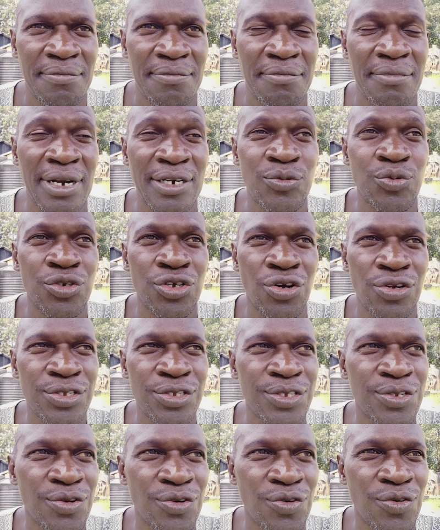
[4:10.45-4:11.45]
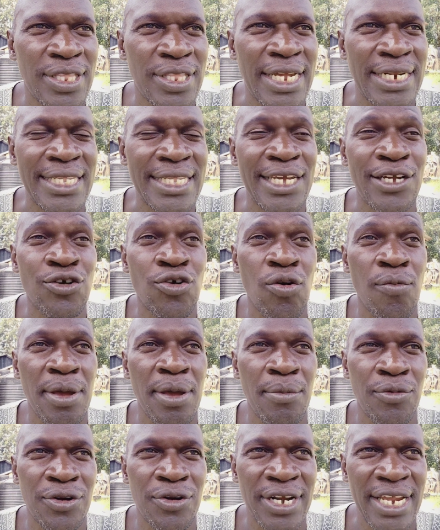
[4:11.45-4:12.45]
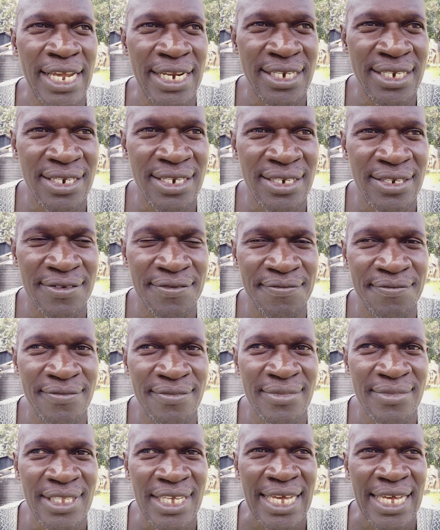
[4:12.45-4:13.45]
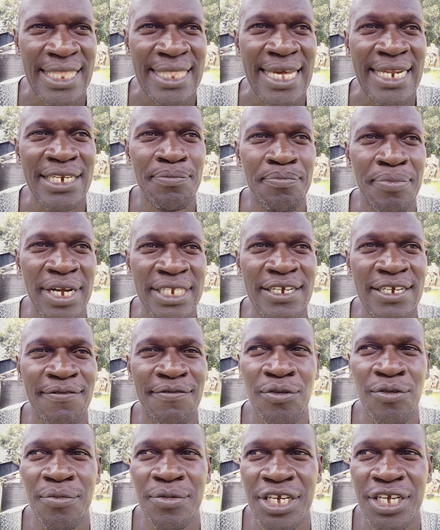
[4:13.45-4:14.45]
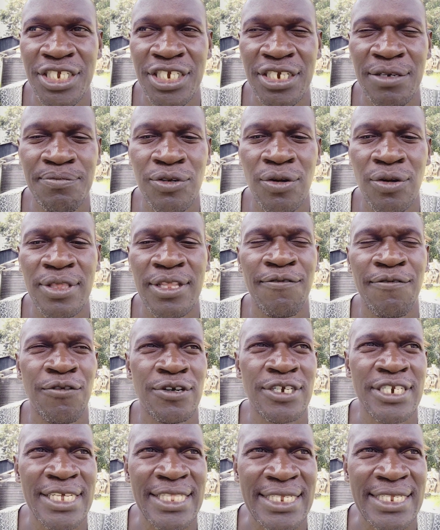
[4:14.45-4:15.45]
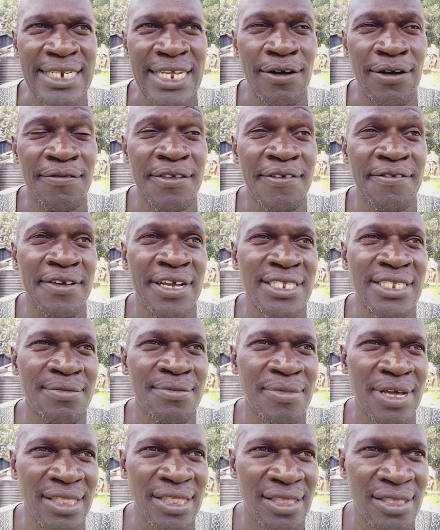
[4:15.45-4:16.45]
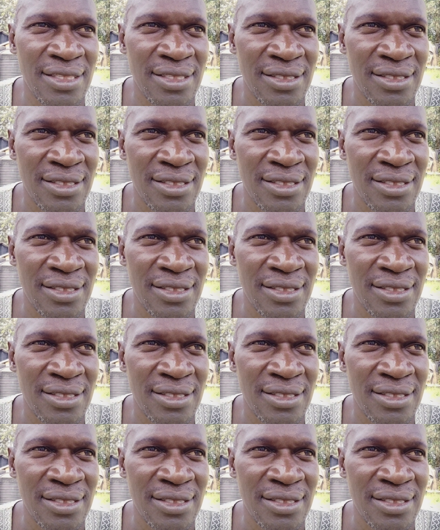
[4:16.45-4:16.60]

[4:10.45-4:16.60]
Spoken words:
But we also know that they commemorate their departure from Egypt on the 14th day of the first month.